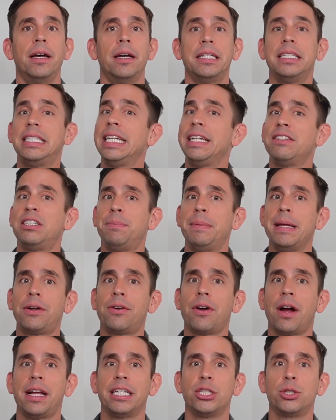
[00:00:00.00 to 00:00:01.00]
To see if
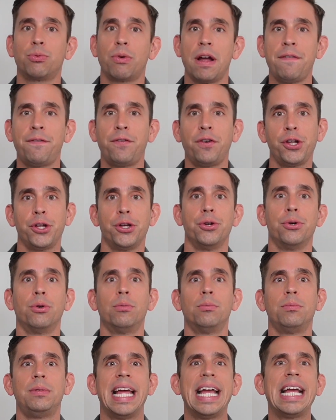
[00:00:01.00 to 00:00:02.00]
SpeakWrite is right for
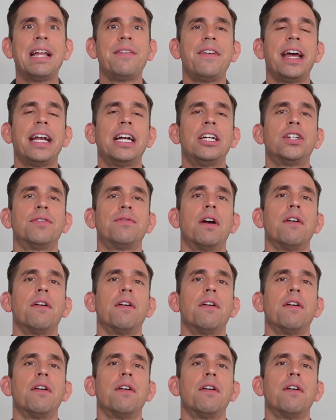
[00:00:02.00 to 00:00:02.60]
you, take advantage